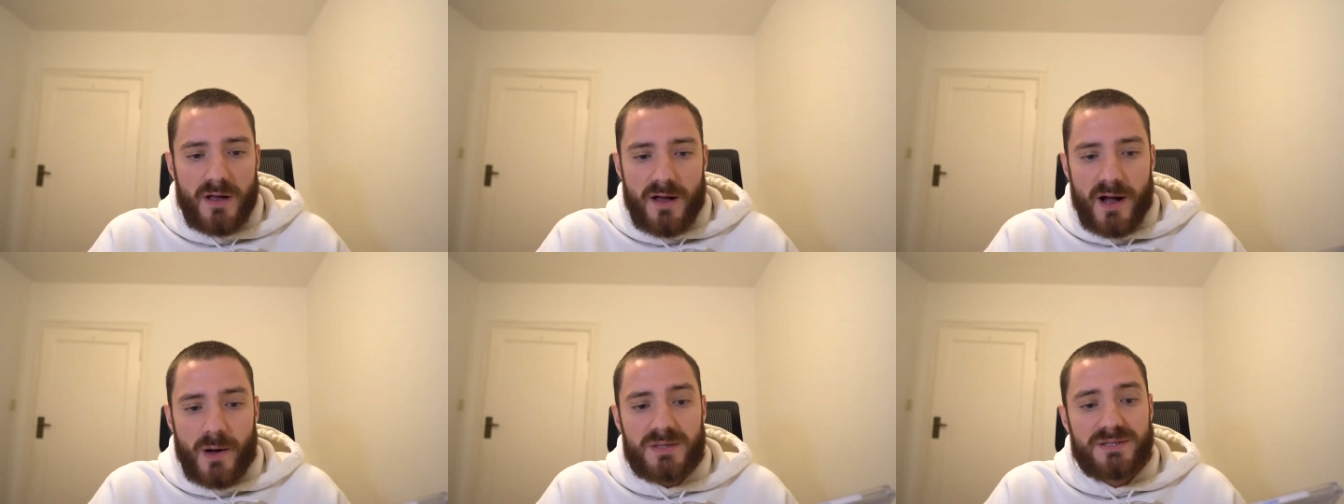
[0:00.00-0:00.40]

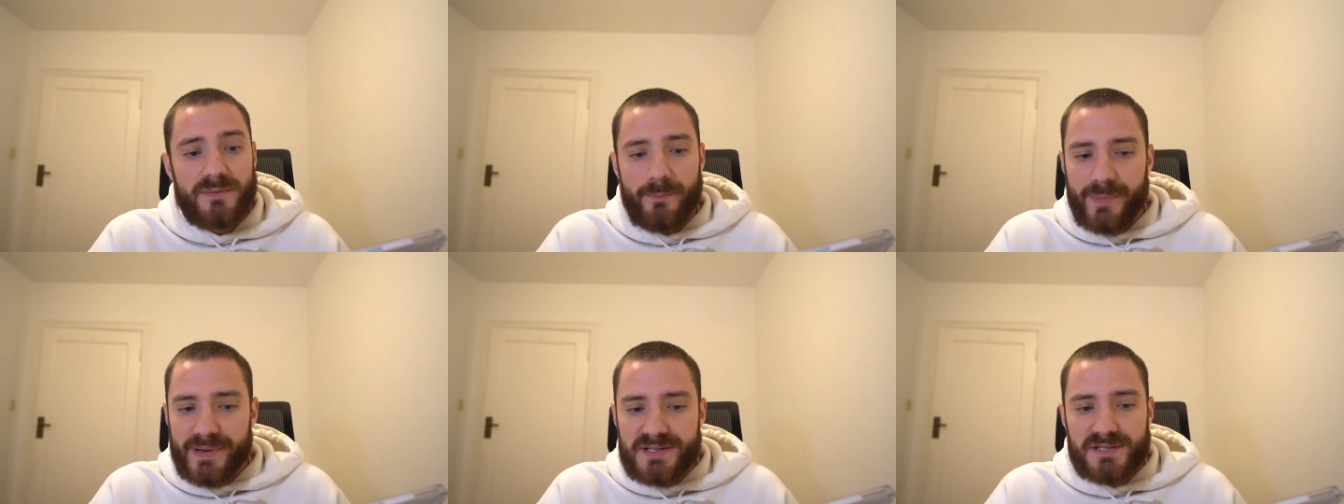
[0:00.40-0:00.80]
I was a
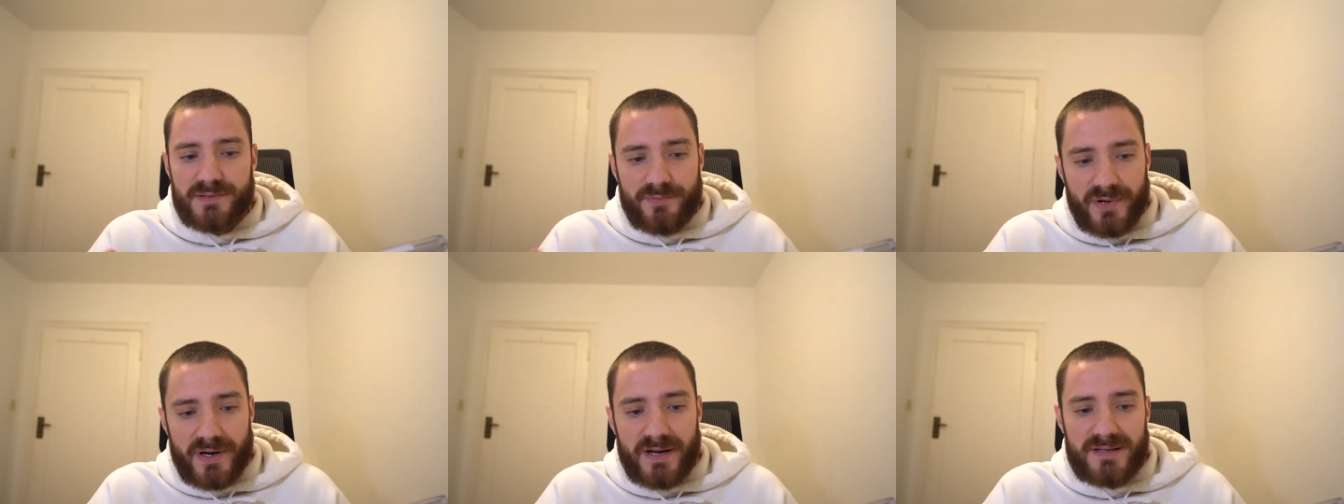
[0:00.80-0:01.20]
bit
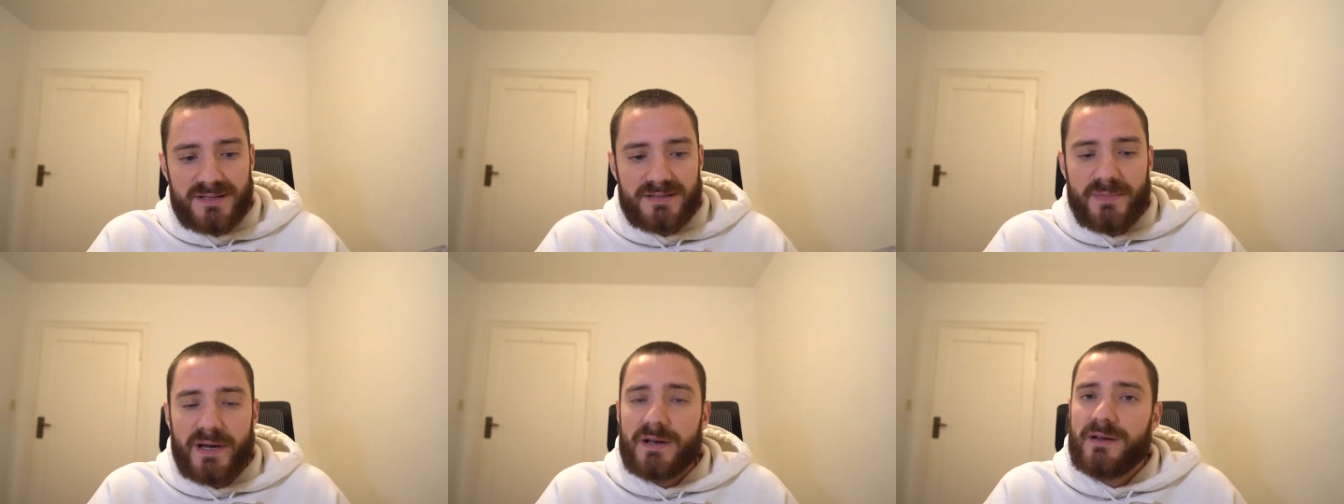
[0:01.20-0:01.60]

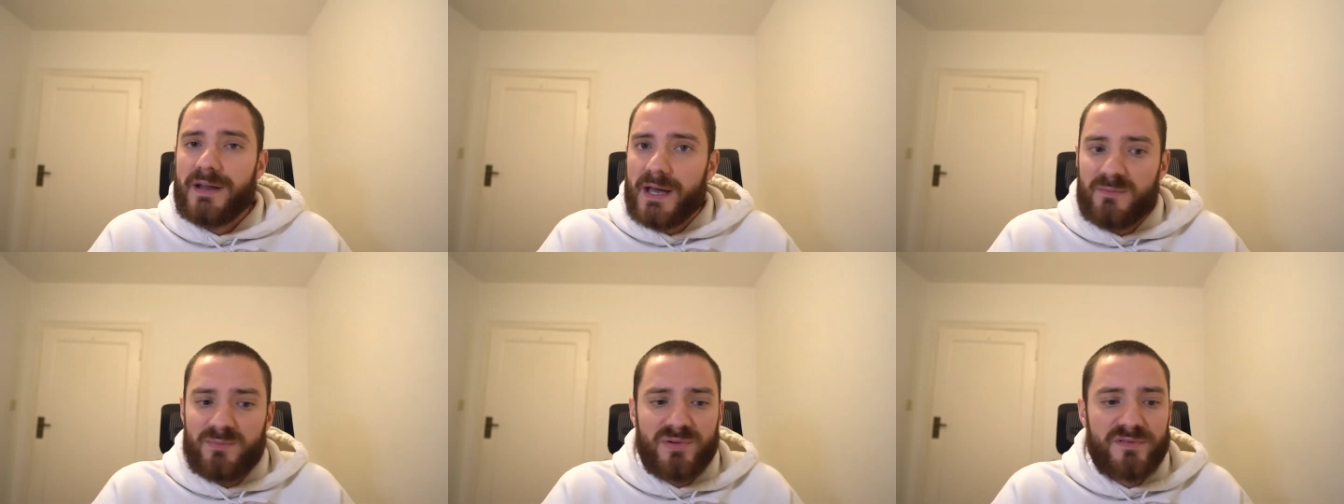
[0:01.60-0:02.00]
surprised by the
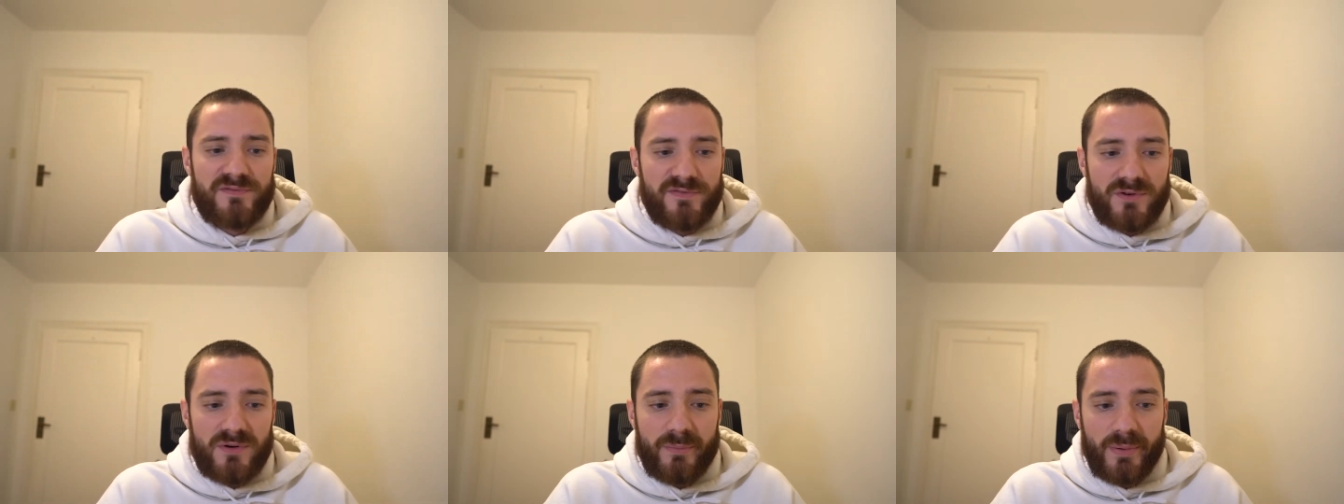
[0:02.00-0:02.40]

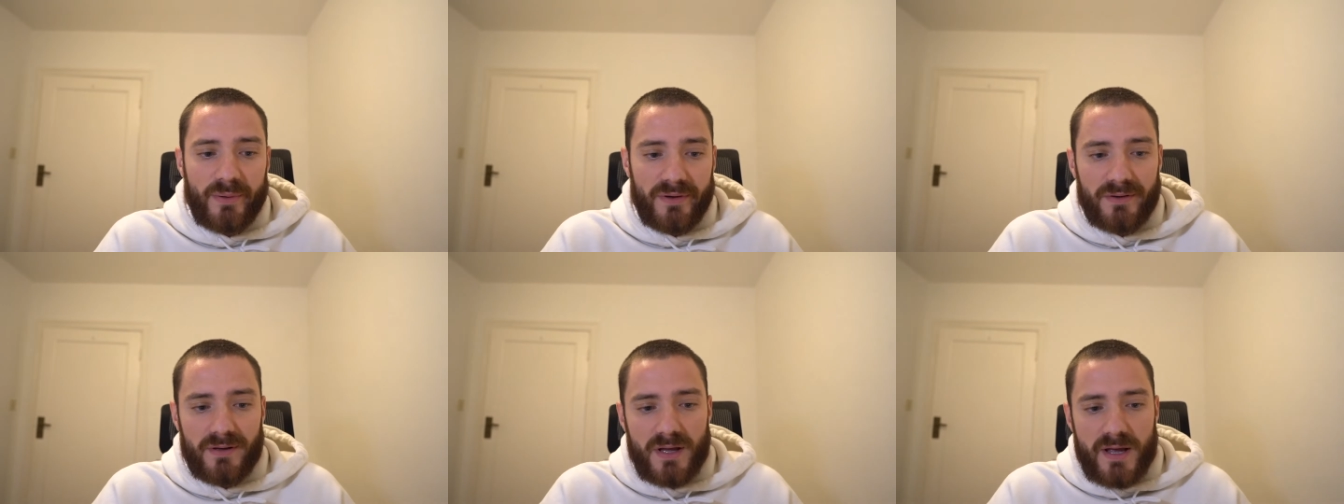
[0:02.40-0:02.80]
9.4,
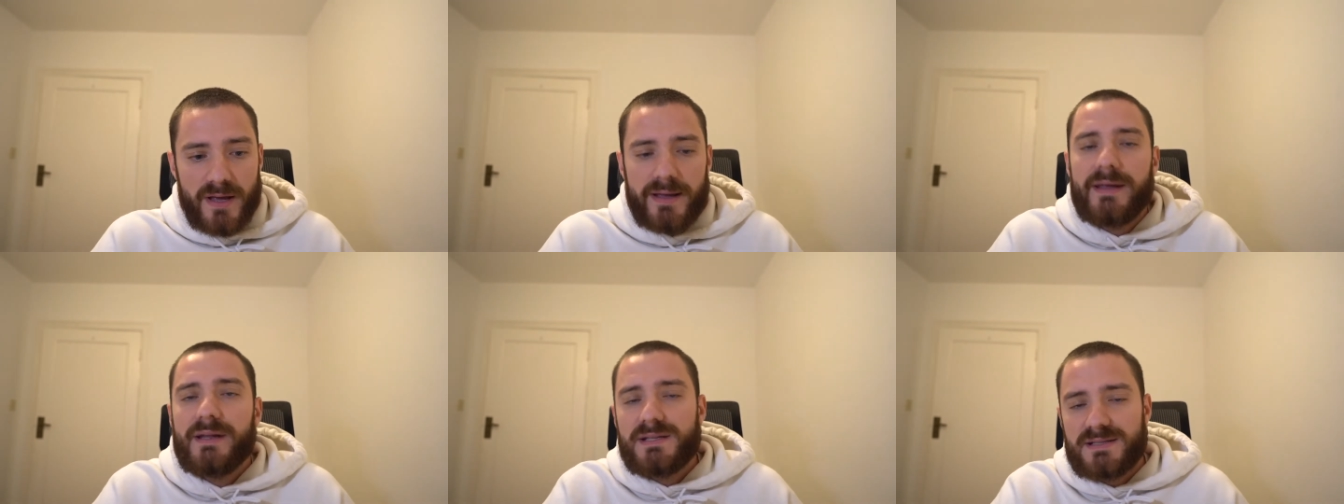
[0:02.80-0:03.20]
but
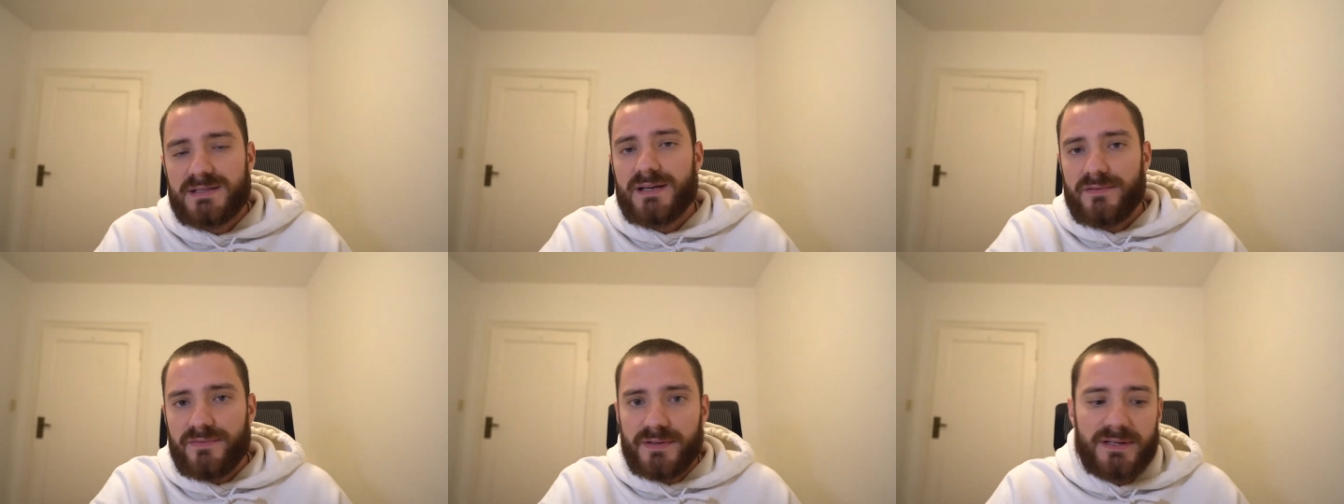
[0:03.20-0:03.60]
it is
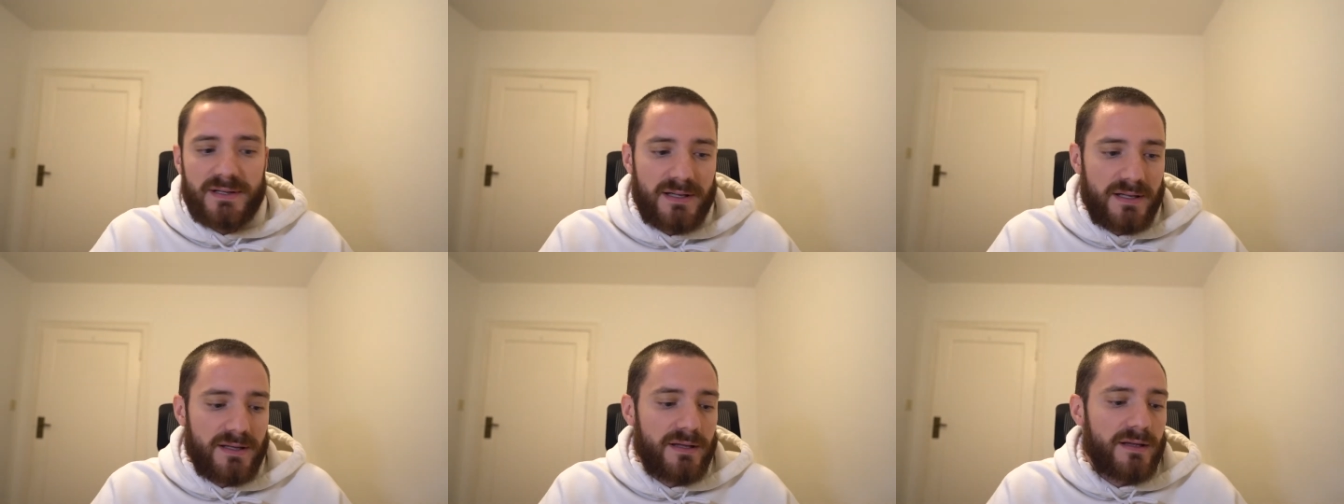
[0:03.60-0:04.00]

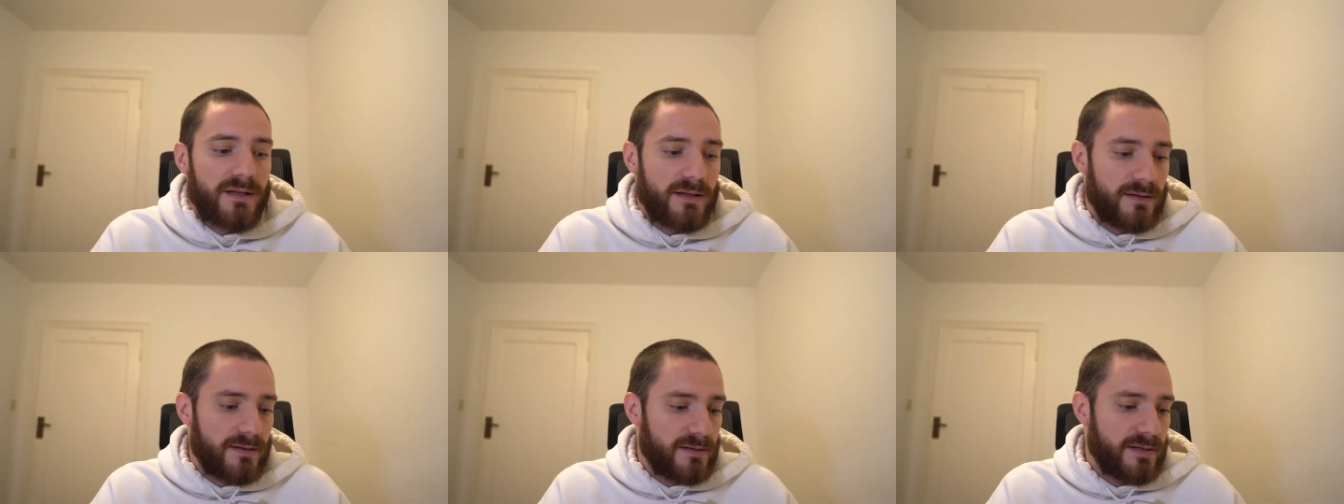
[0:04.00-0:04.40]

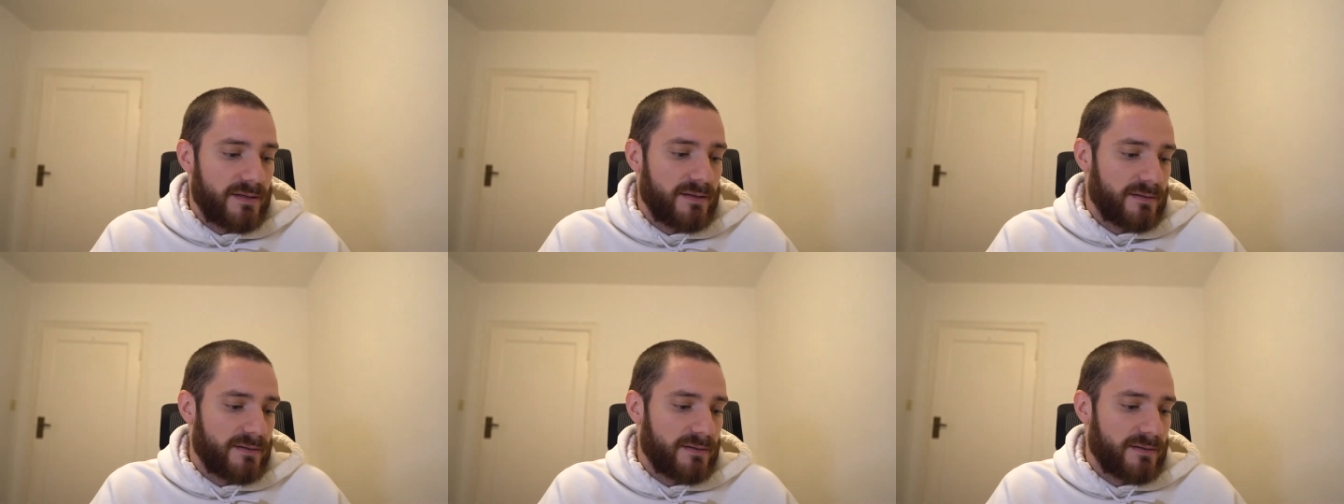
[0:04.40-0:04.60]
definitely in